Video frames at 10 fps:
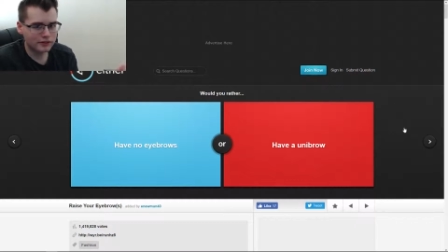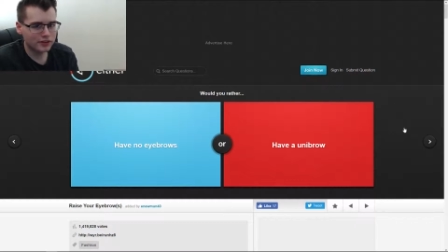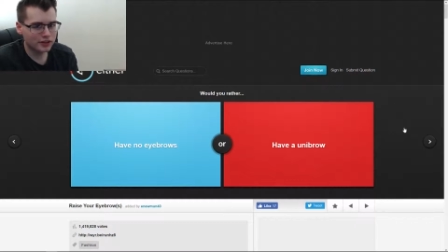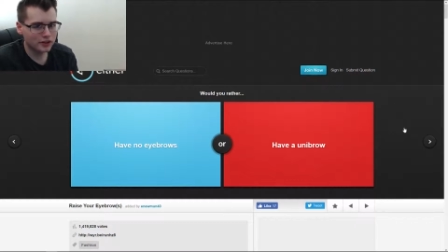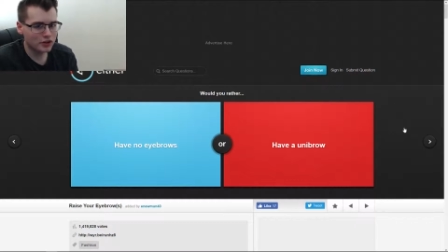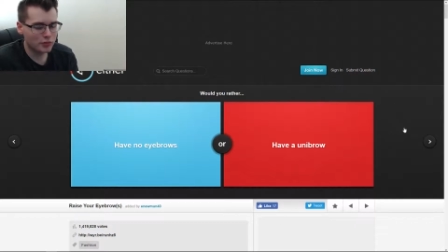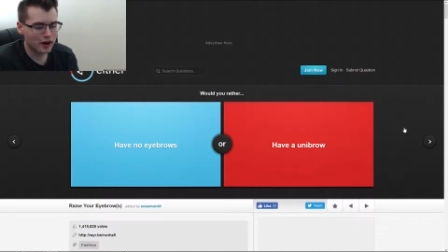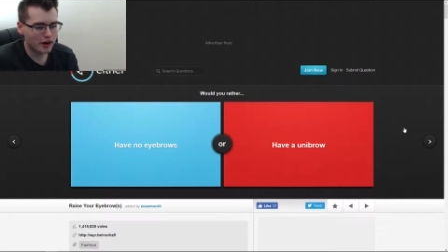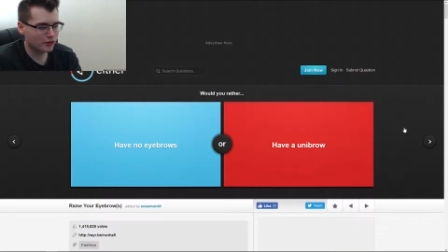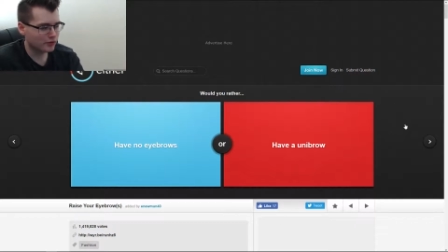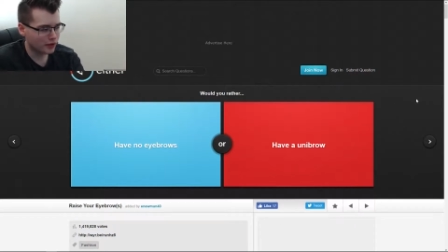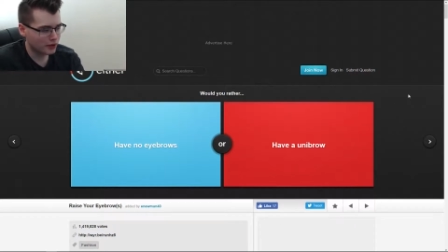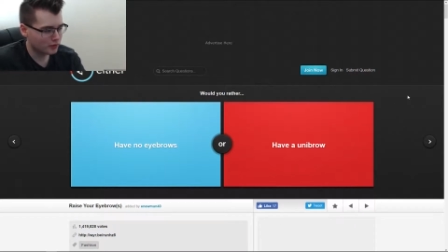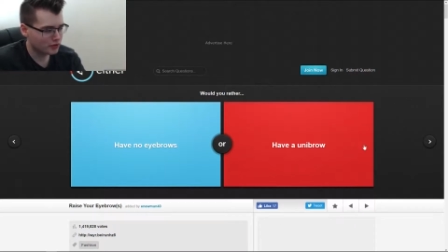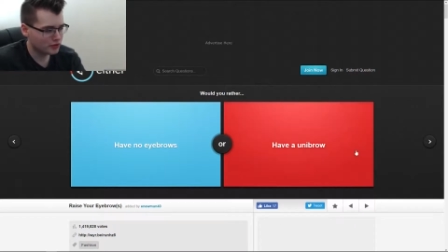Unibrow. Why?
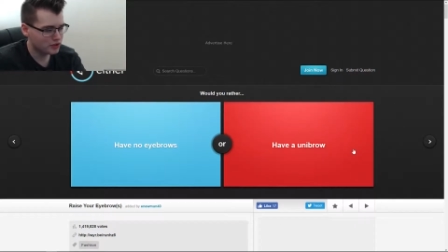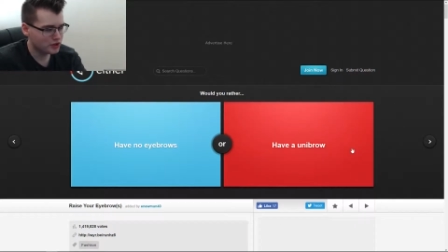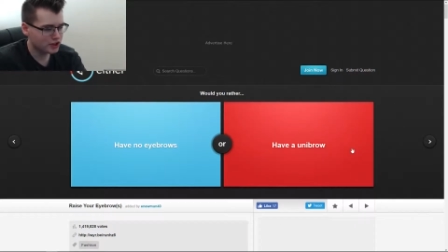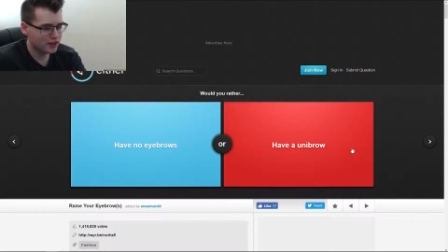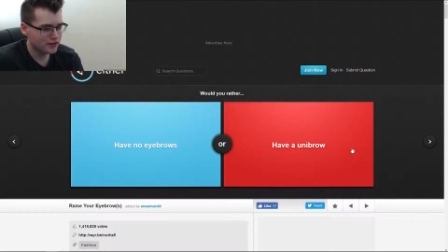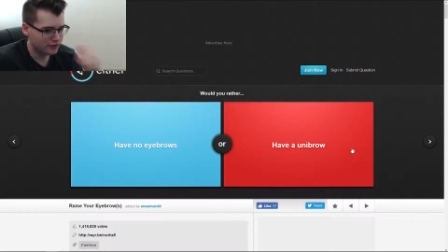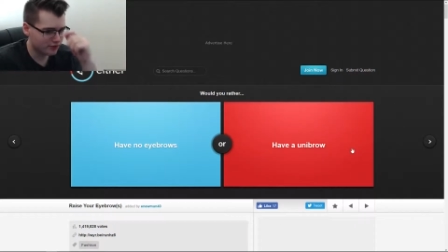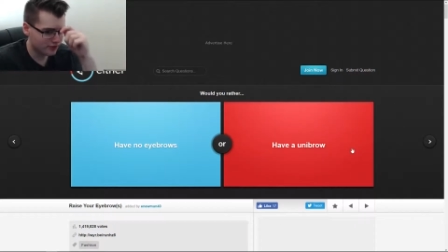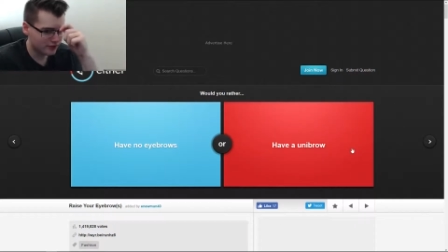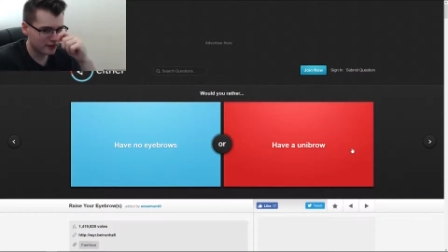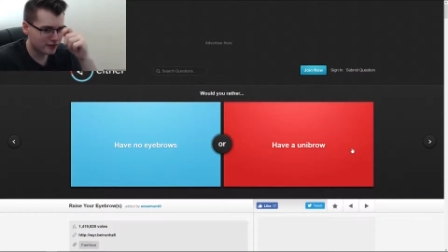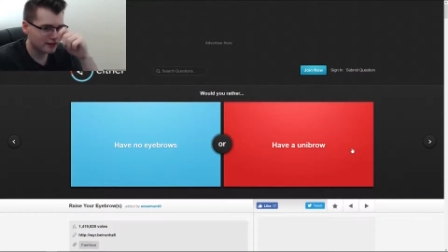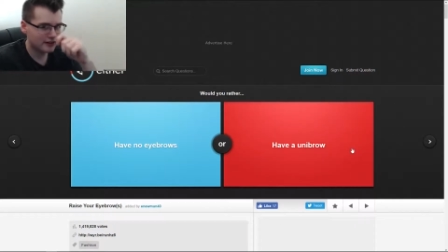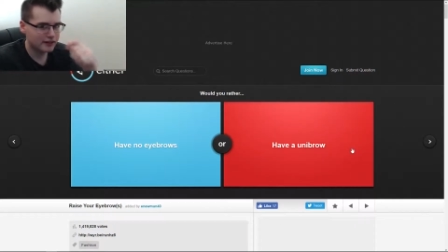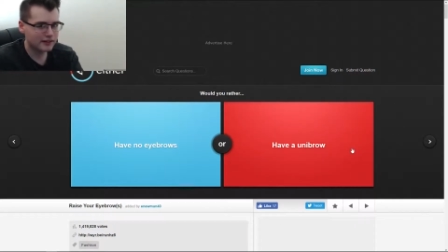You just shave
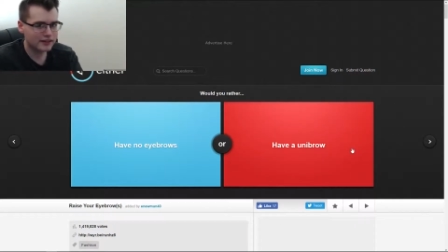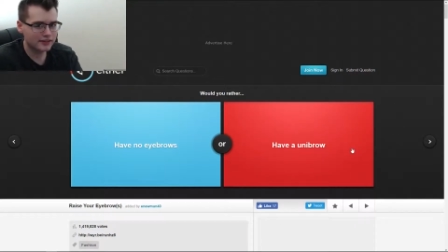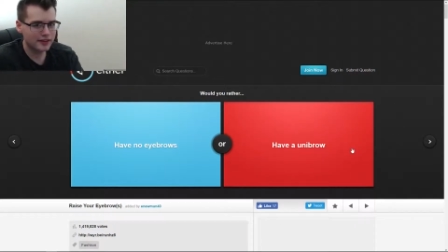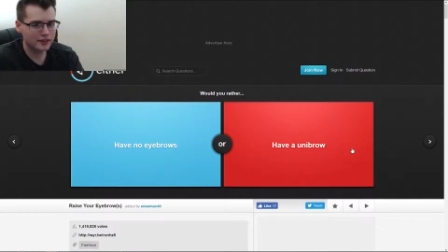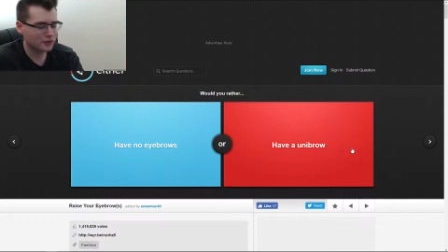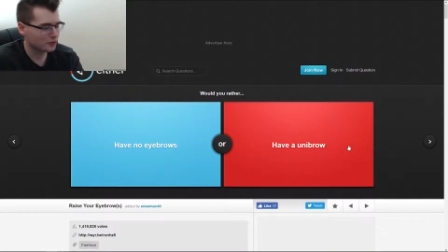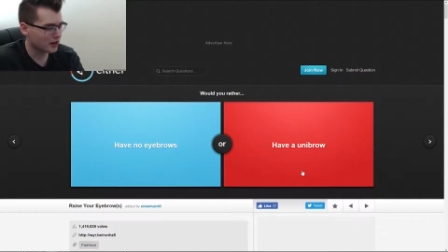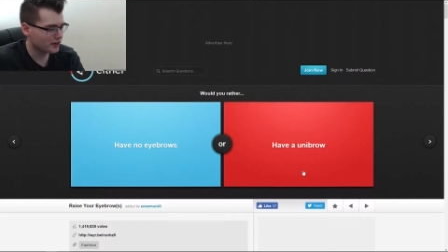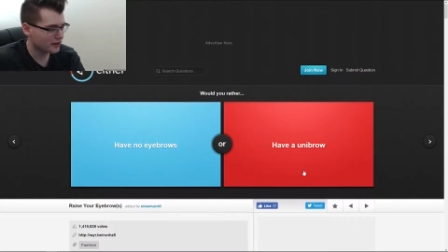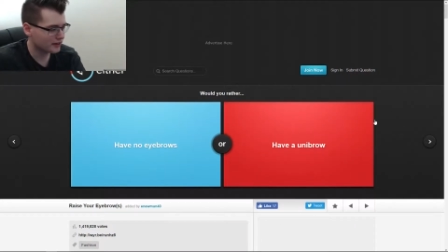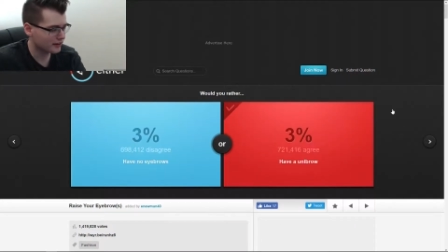the center. Why not?